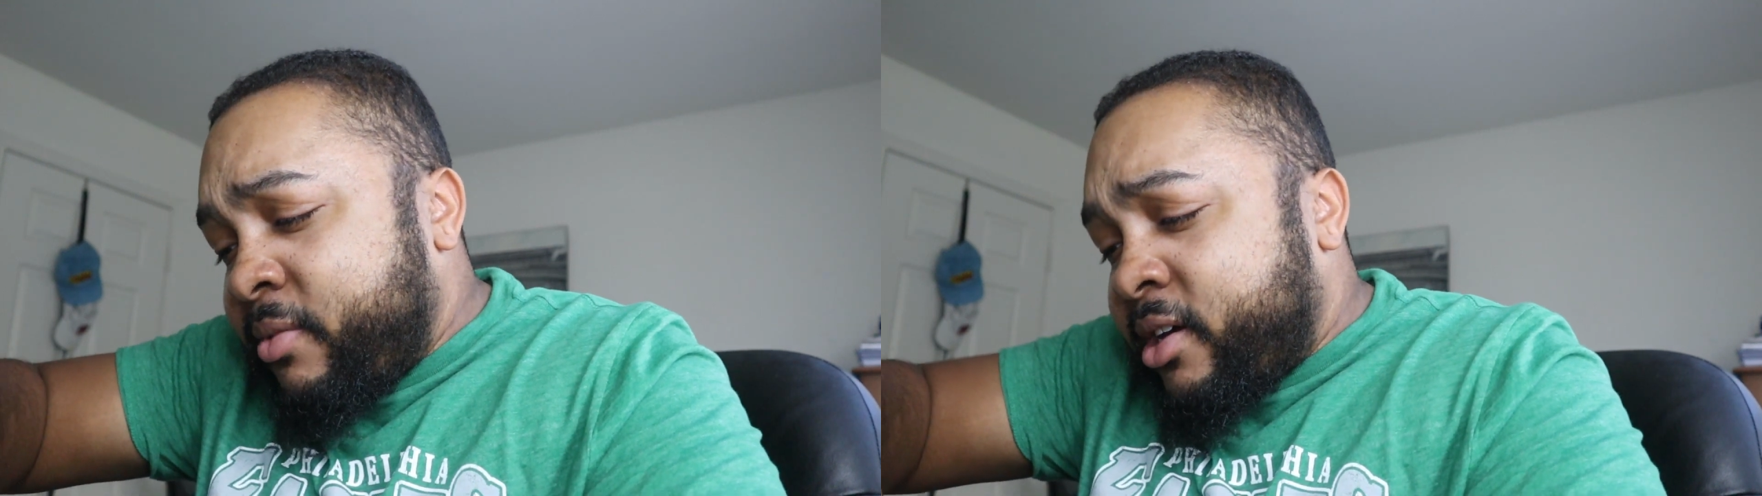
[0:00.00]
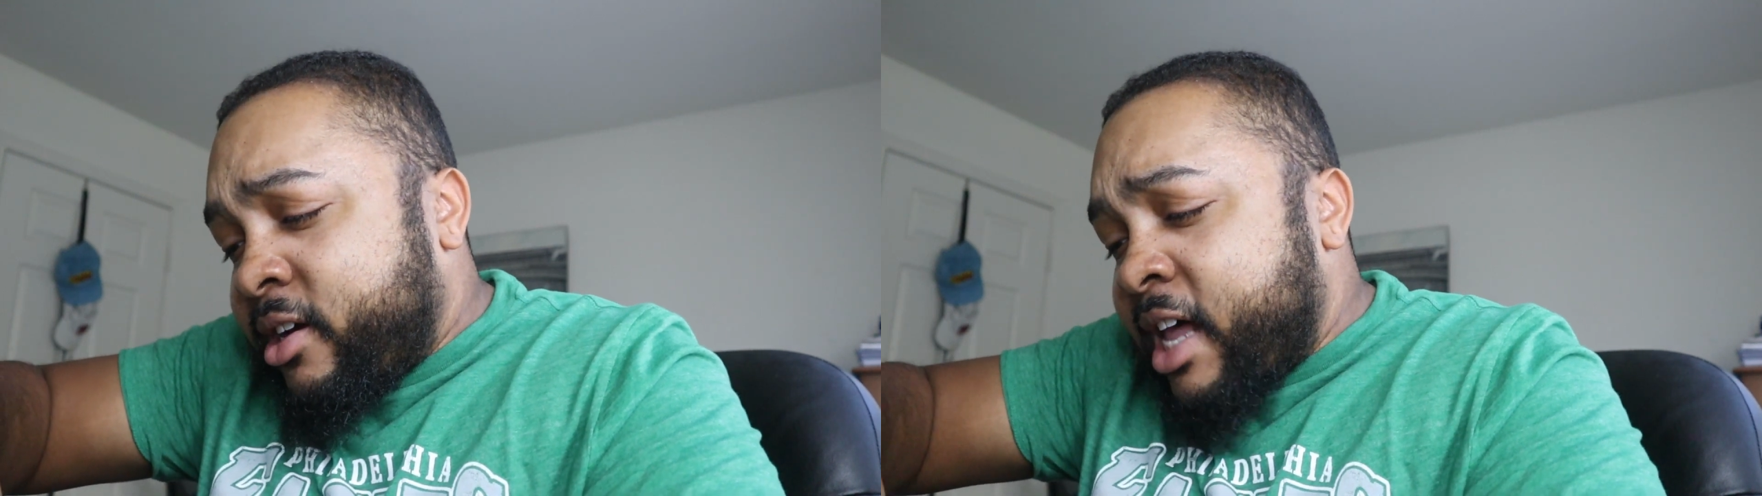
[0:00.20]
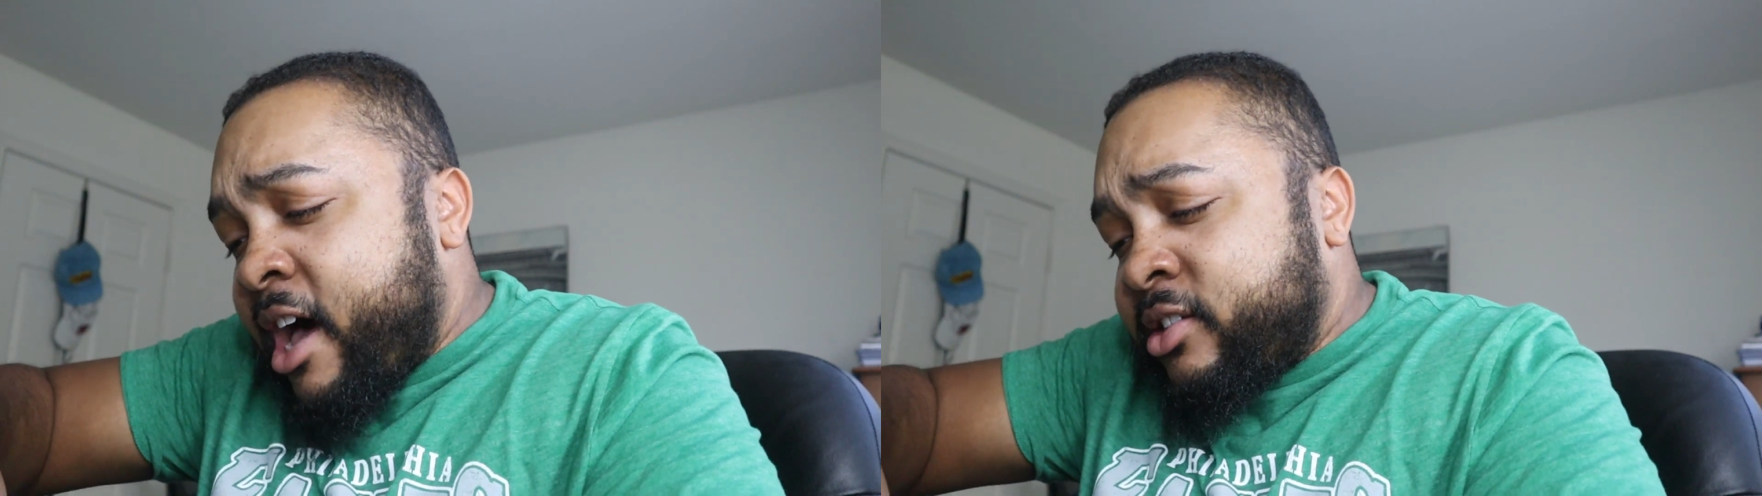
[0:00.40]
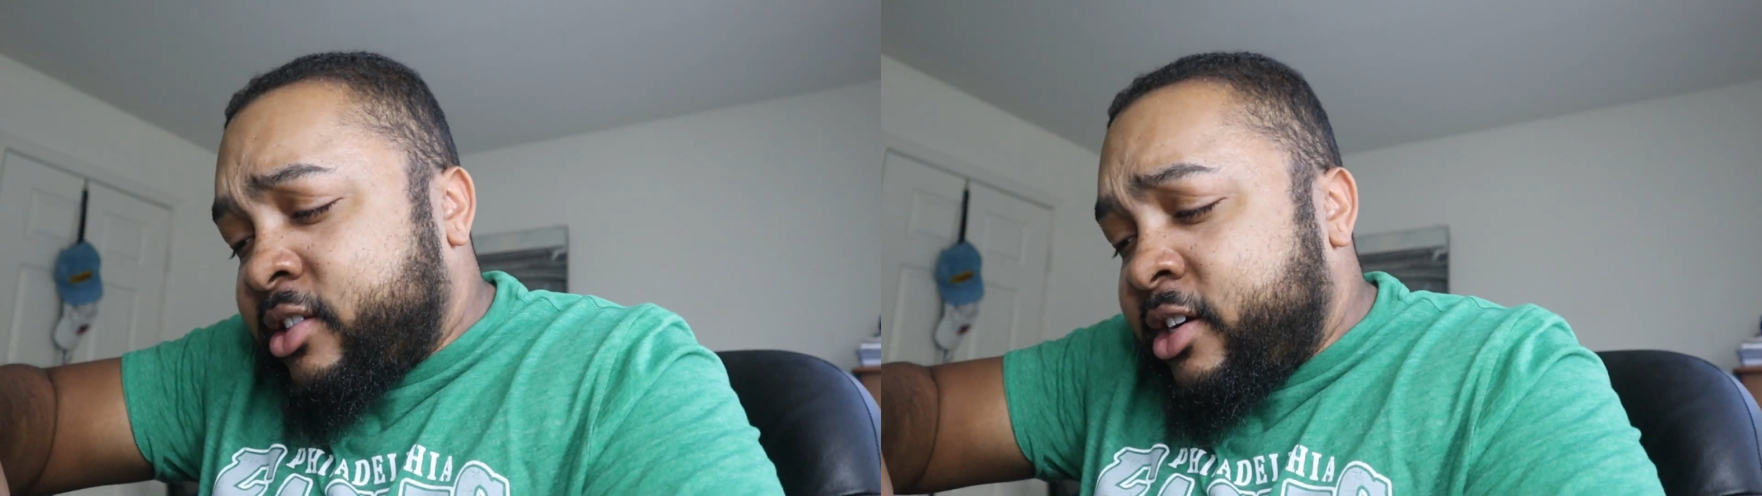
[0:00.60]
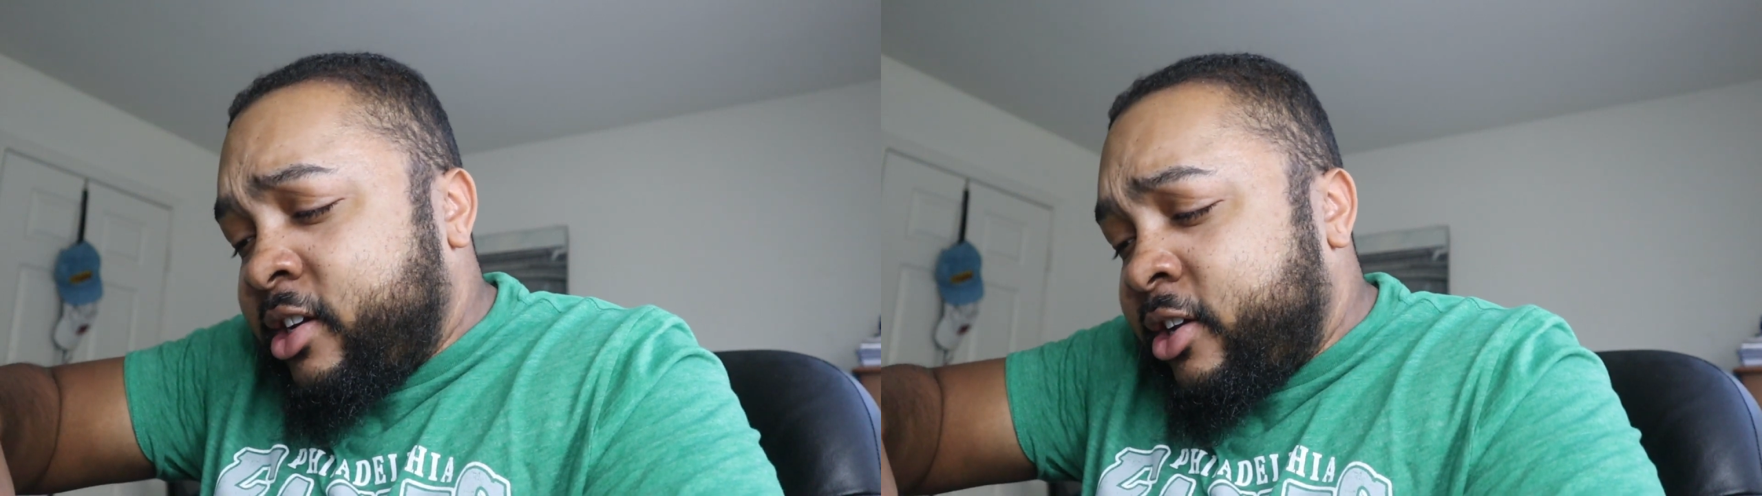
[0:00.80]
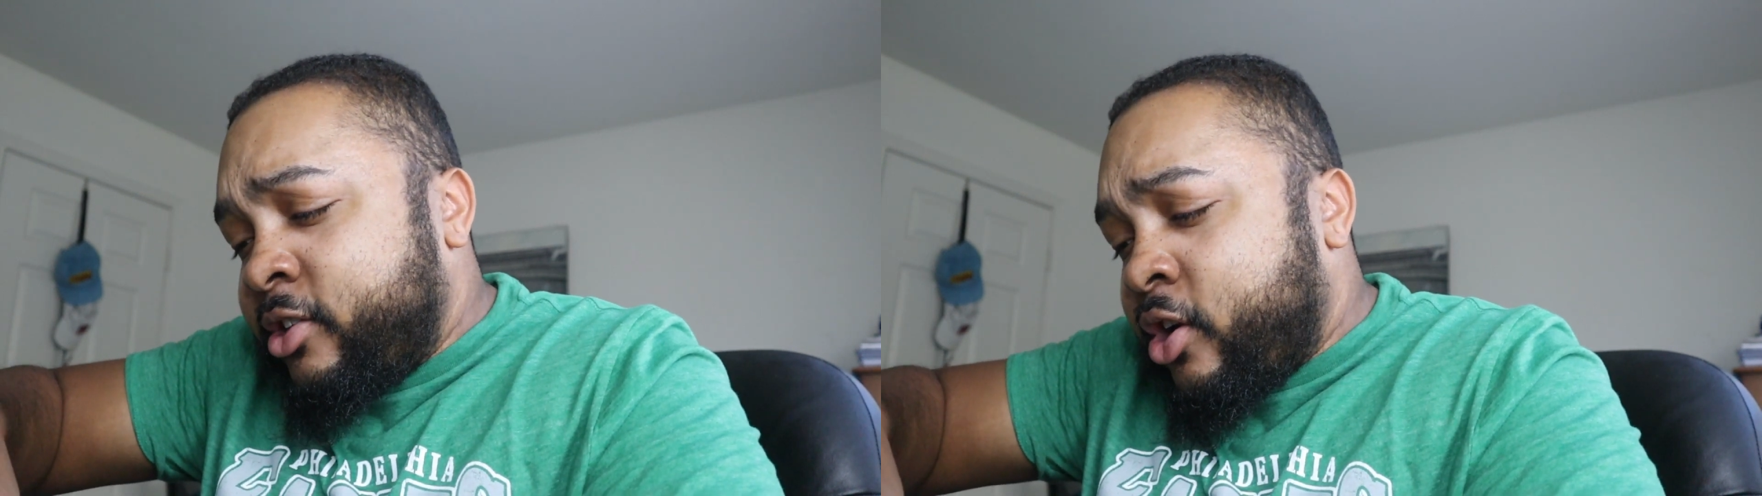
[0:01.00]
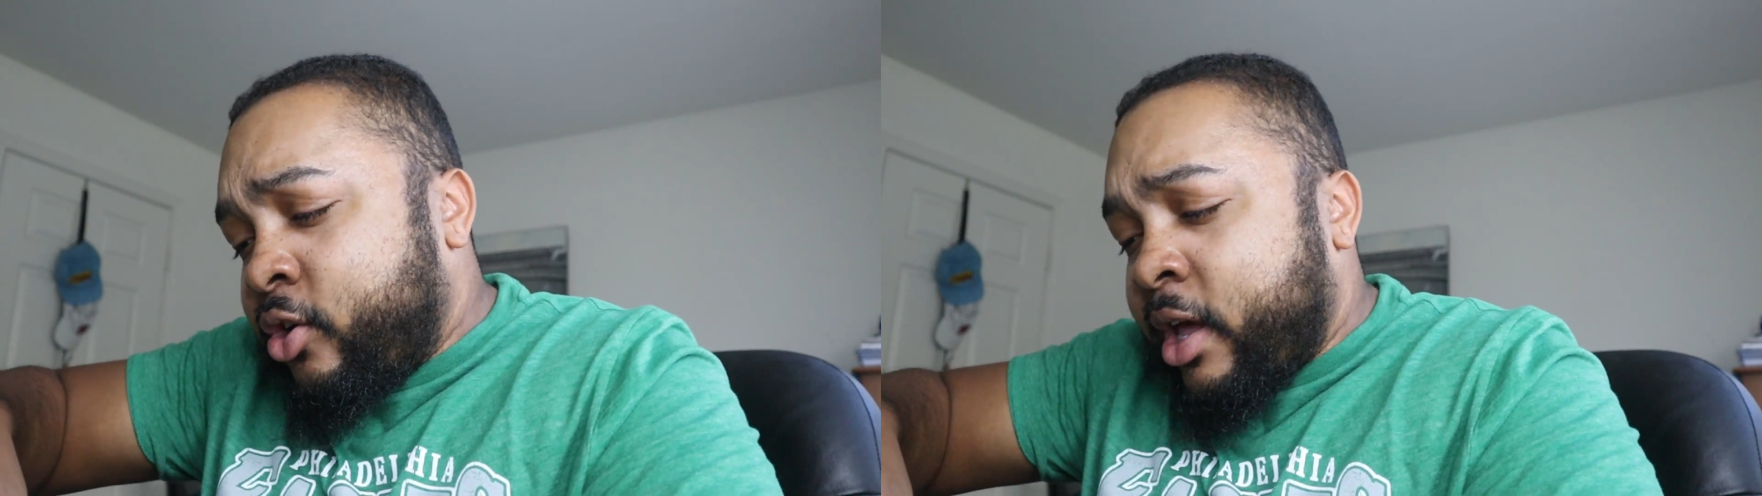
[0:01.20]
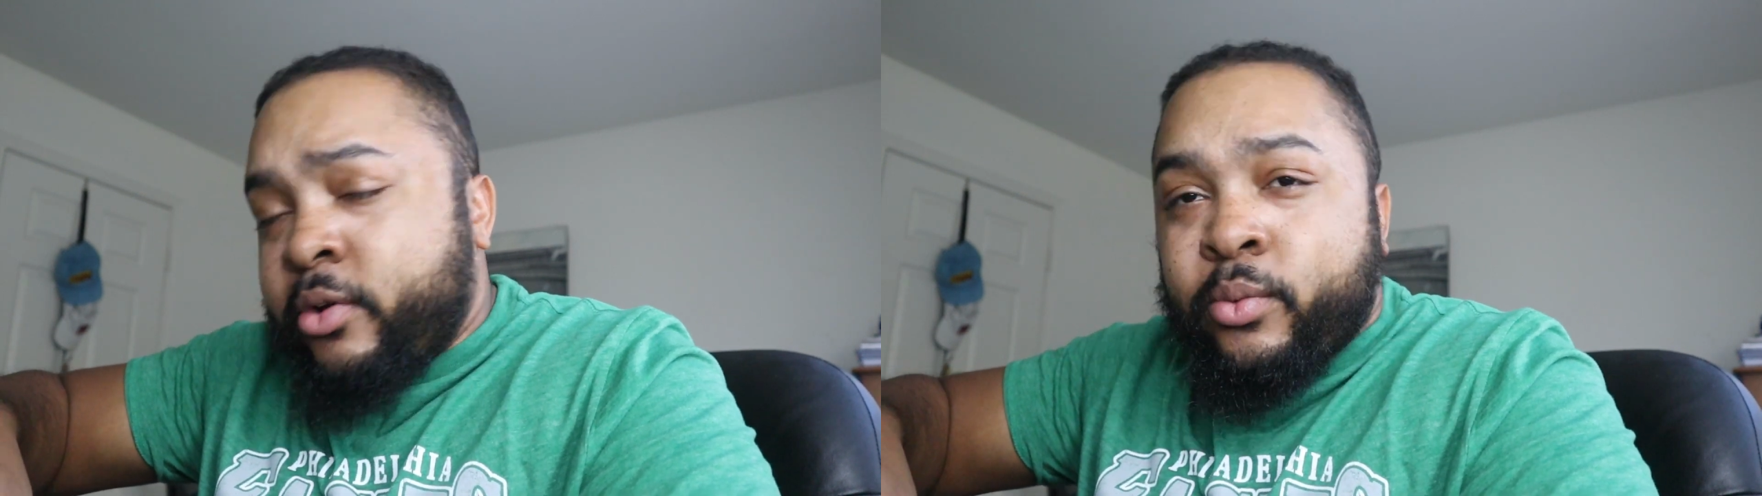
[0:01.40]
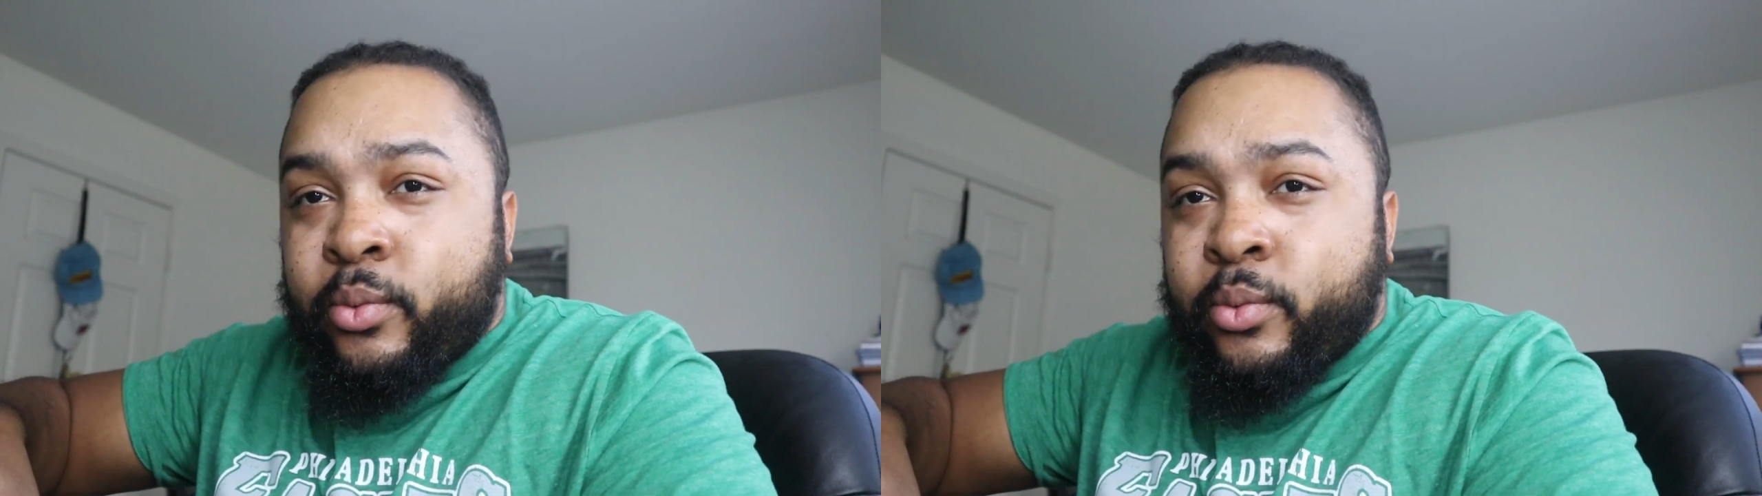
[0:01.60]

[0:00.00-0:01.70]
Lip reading: because obviously, like, you know, like